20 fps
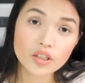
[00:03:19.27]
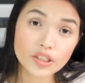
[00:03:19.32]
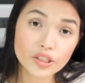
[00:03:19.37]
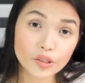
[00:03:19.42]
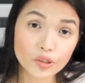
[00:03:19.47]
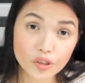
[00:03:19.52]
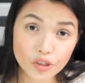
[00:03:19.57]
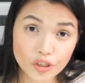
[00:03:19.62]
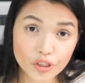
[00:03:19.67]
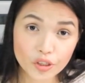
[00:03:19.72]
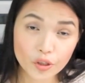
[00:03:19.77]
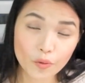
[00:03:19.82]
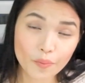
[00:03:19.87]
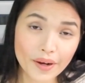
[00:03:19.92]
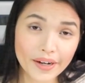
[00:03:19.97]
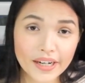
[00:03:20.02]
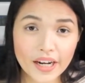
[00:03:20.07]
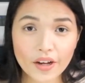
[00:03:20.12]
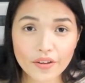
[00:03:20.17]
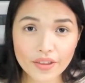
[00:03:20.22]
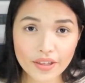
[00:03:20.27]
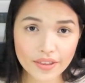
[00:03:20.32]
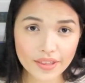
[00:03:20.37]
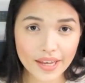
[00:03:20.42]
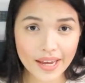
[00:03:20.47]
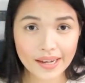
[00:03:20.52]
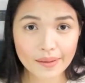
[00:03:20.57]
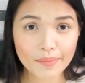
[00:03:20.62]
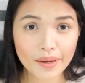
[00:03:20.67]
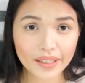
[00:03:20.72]
So you should know by now that
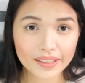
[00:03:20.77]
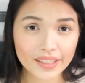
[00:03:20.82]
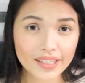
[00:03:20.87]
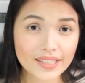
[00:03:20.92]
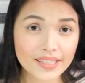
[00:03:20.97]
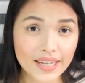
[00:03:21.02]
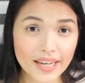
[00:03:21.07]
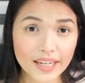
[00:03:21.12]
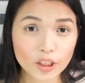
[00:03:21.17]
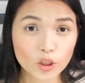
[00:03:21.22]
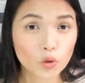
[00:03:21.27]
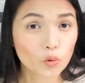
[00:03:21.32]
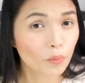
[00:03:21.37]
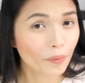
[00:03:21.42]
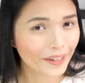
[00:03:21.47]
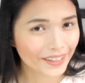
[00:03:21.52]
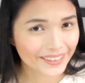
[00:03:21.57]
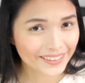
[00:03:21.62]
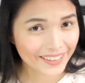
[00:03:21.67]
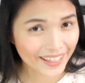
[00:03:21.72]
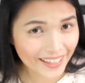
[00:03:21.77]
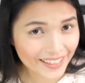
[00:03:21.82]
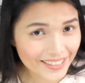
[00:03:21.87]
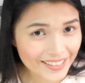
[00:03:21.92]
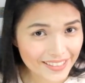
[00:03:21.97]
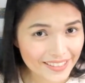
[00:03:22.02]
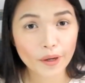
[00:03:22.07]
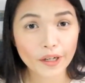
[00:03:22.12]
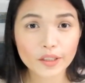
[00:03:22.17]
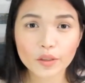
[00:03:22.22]
the NMAT is a two-part
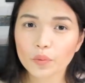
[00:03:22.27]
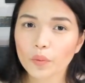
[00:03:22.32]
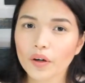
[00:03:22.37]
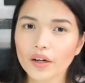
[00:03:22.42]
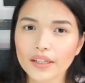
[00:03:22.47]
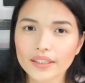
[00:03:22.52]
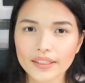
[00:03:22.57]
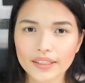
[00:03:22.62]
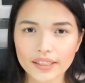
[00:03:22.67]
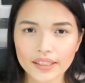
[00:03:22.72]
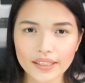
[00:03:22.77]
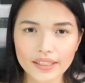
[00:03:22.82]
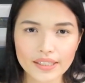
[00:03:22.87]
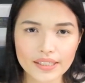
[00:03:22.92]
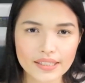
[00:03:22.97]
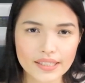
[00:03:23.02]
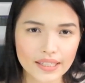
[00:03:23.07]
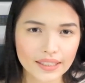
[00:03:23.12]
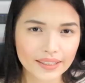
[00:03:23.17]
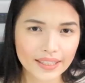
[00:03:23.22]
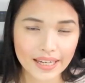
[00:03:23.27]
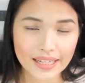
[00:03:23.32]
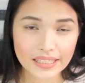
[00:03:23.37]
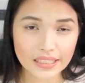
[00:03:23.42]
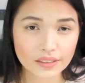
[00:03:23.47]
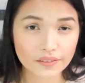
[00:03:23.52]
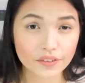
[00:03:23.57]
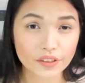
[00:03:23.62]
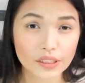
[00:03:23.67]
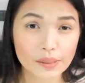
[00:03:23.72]
test. Part 1 is a test
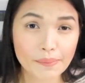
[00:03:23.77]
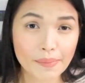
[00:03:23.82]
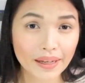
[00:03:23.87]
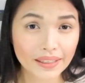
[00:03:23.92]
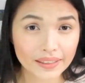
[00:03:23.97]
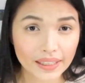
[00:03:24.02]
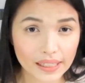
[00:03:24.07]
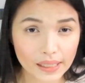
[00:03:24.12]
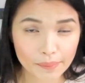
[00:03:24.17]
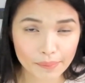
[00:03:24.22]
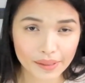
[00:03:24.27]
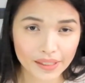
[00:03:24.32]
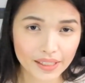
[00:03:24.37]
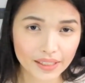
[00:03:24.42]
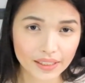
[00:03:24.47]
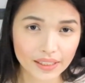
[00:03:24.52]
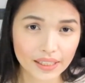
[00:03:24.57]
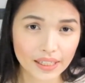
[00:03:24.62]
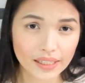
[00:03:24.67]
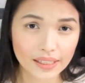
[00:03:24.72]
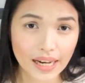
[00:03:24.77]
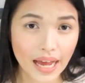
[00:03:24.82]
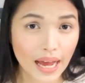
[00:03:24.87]
of your mental ability and